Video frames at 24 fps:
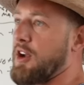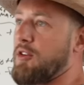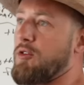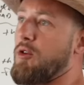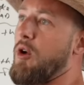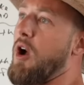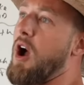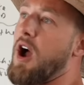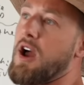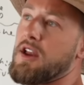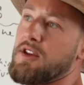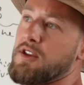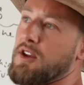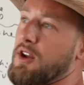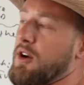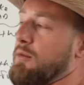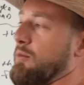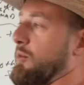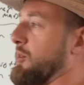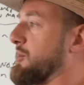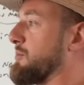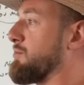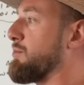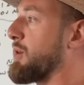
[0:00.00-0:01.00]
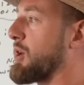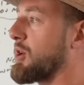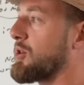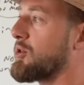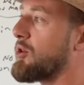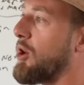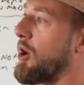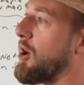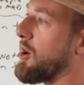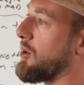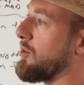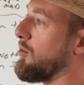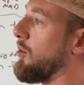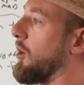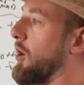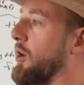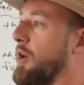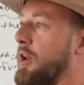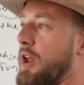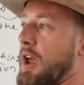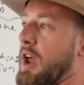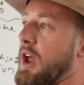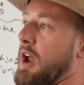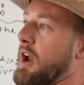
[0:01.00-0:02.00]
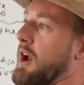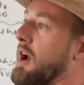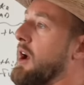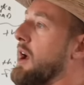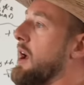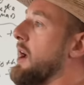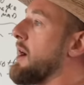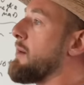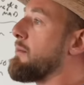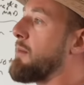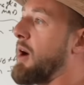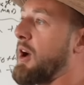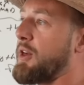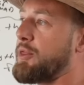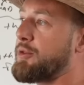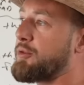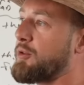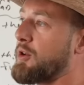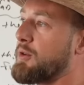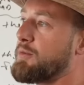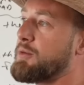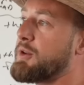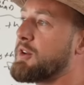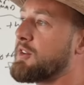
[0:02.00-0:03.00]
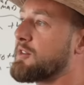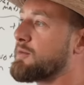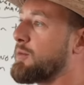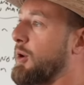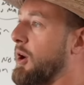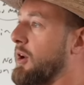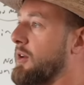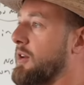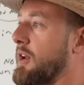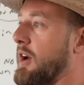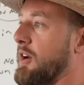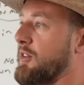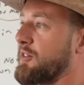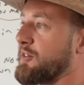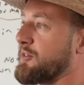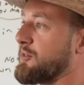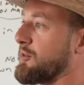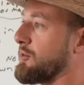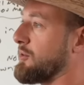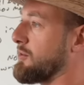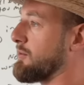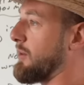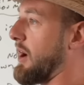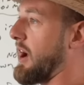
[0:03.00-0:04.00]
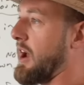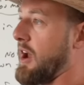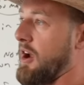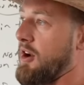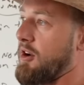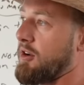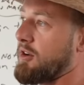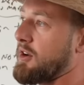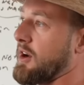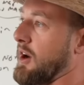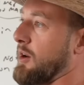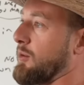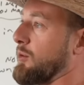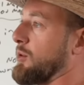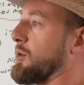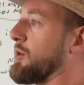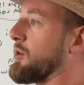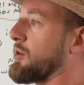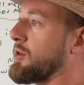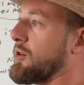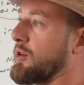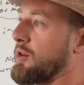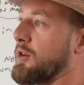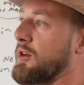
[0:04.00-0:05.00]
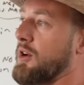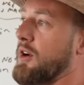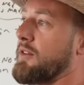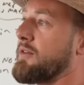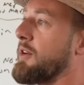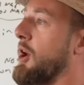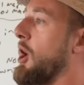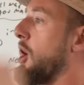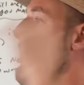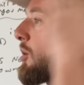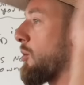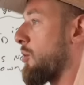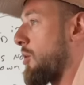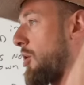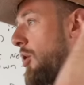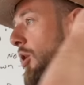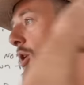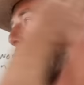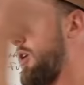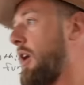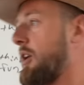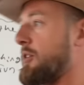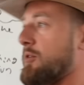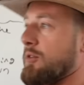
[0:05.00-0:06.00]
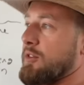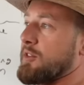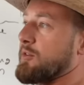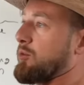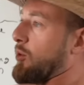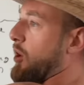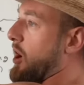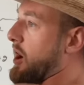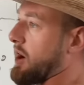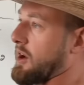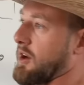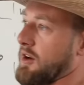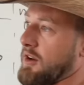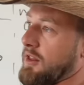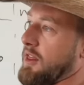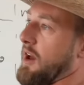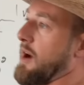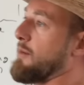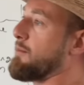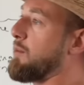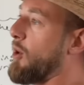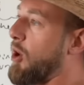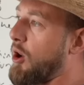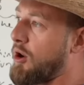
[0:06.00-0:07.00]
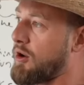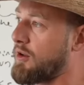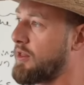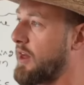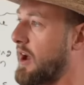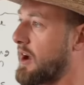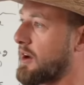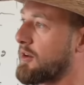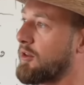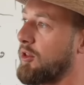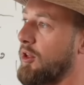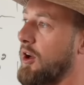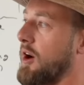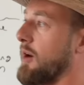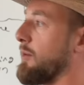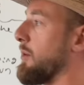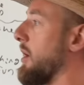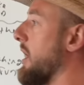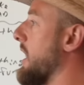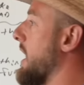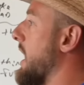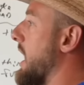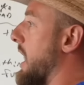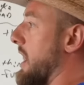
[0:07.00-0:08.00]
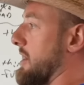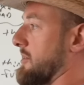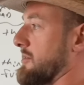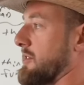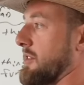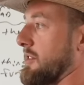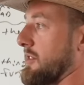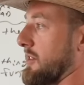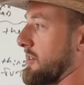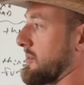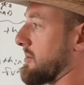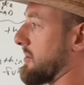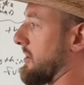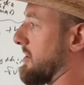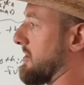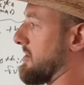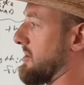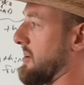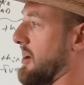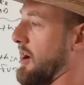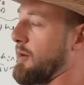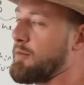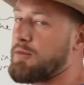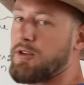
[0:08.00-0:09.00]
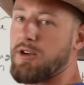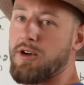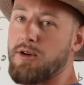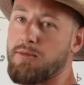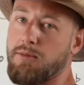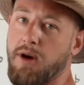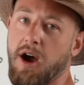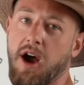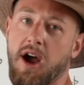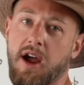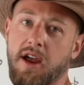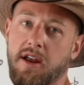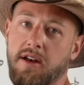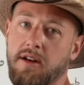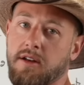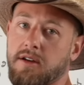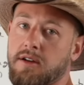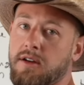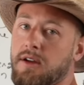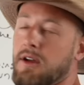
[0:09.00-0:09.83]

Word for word: grind and I'm this big dog, one day my three piece button down suit and my haircut will look good enough where all I do is walk into that bar or that club and she just says, yep, you're mine.